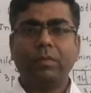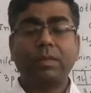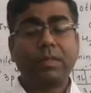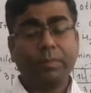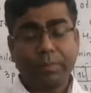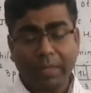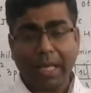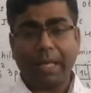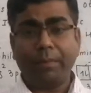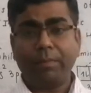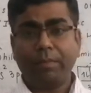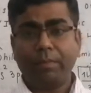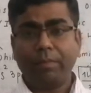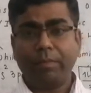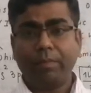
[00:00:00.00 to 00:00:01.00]

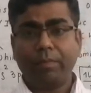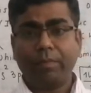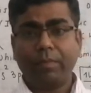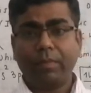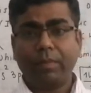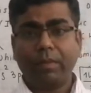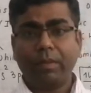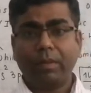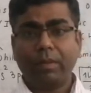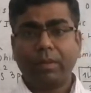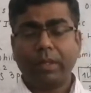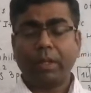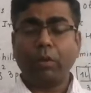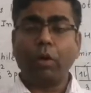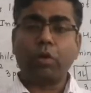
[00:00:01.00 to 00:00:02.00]
sometimes
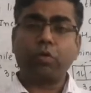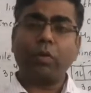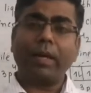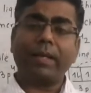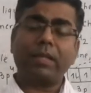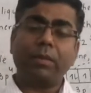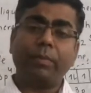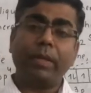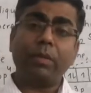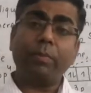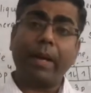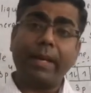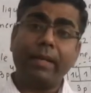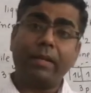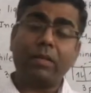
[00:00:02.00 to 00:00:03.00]
can also exhibit
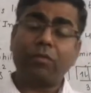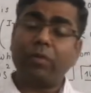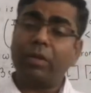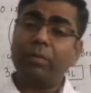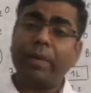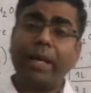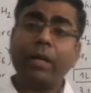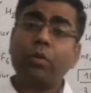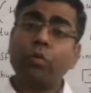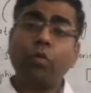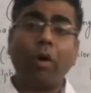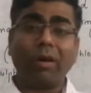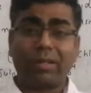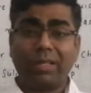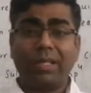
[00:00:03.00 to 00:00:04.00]

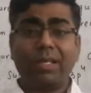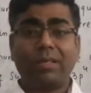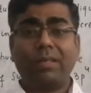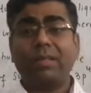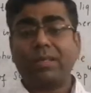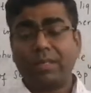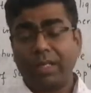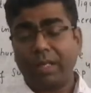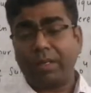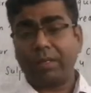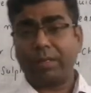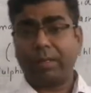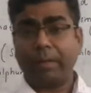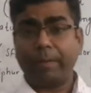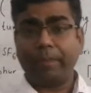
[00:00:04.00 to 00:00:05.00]
-1/2 oxidation
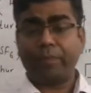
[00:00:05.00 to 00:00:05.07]
state.